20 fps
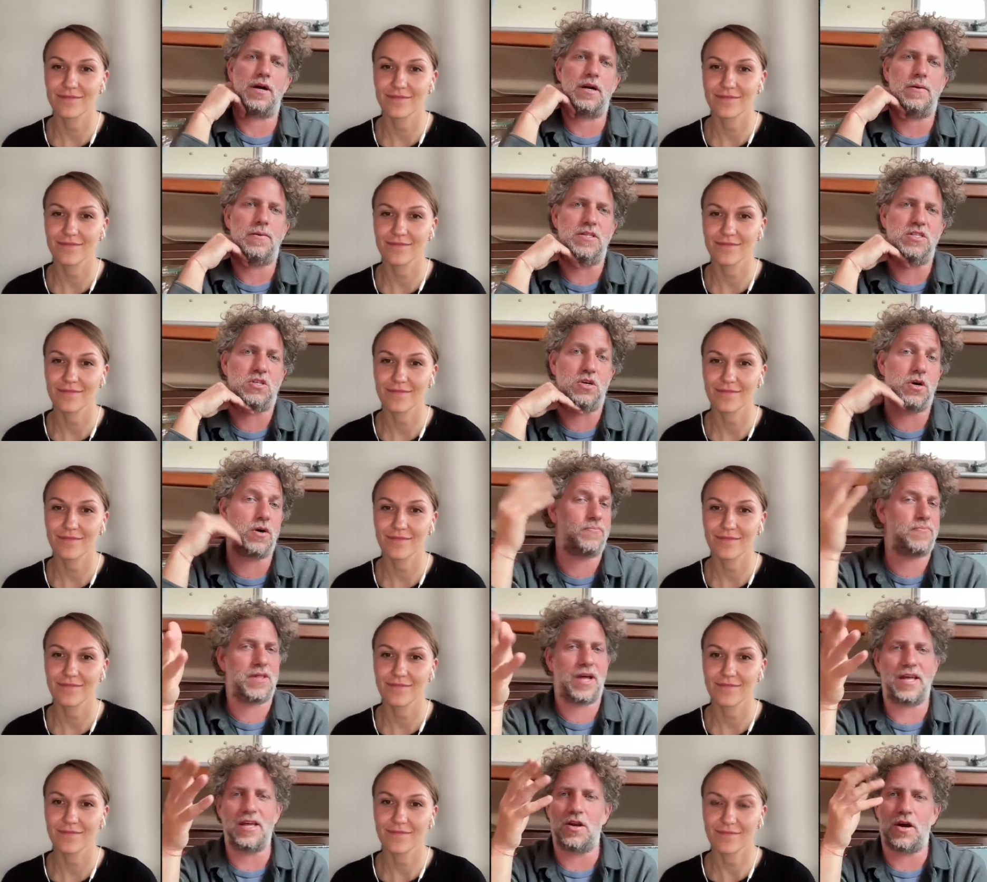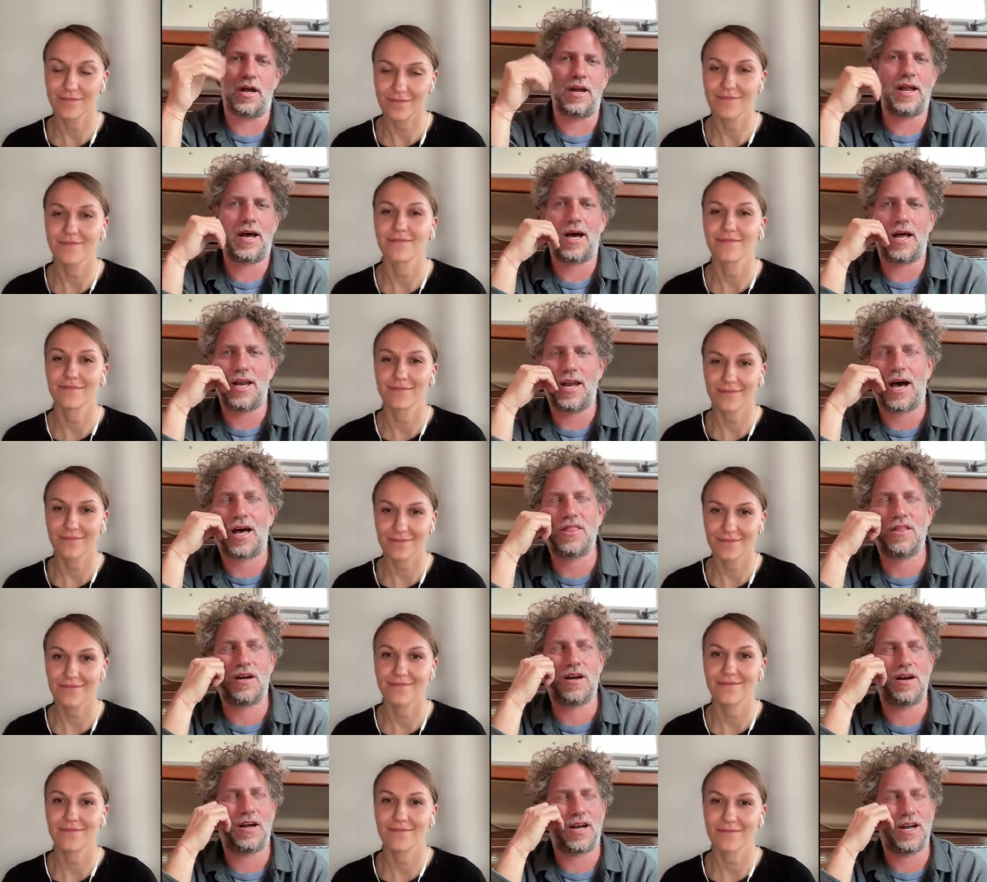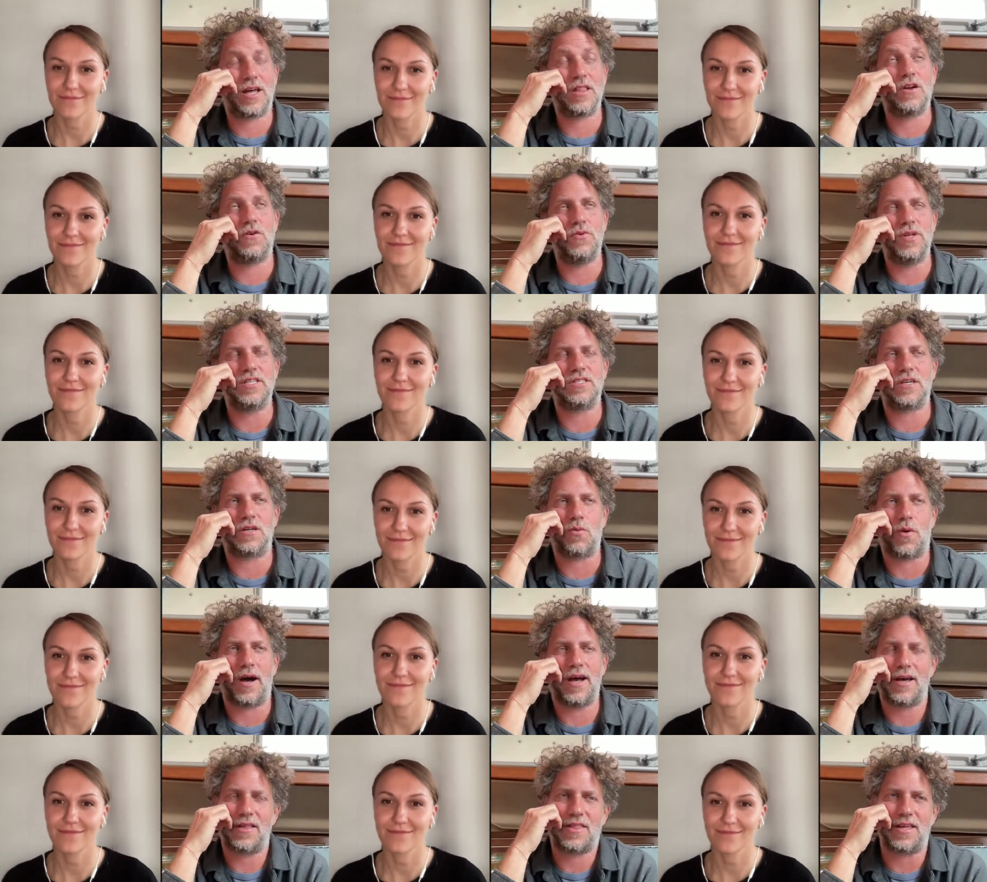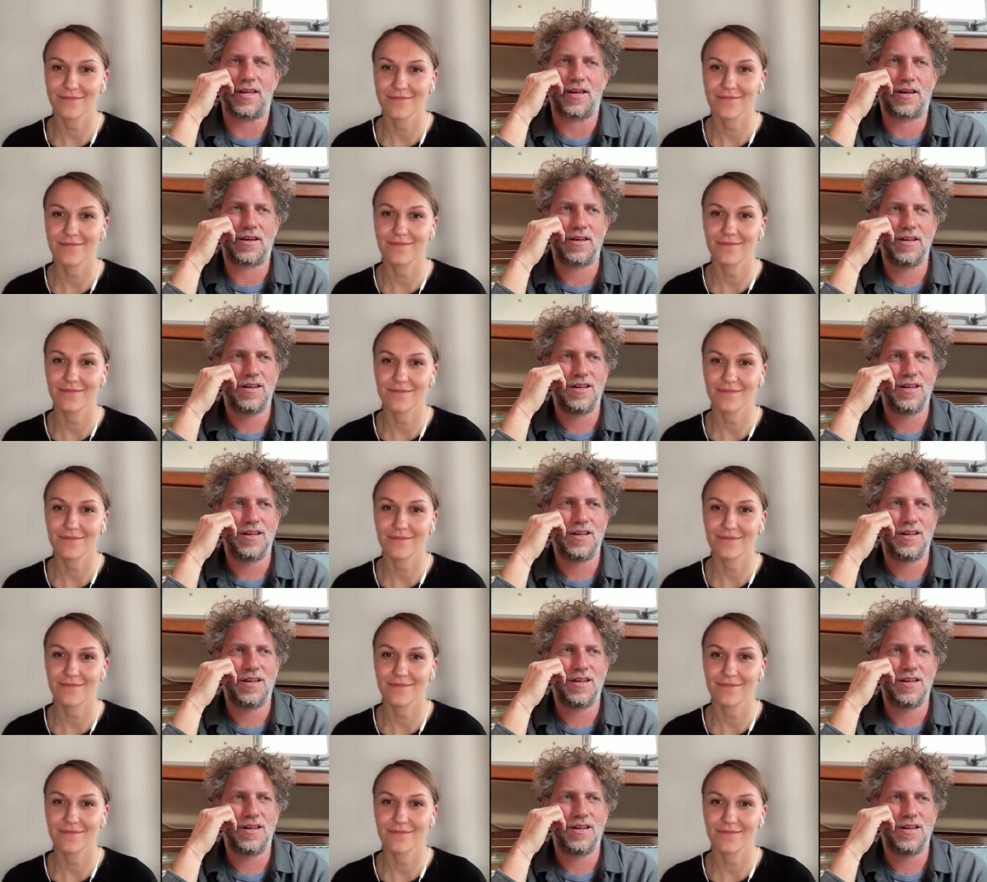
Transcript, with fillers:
Speaker 1: And so, you know, an- another another reason why I think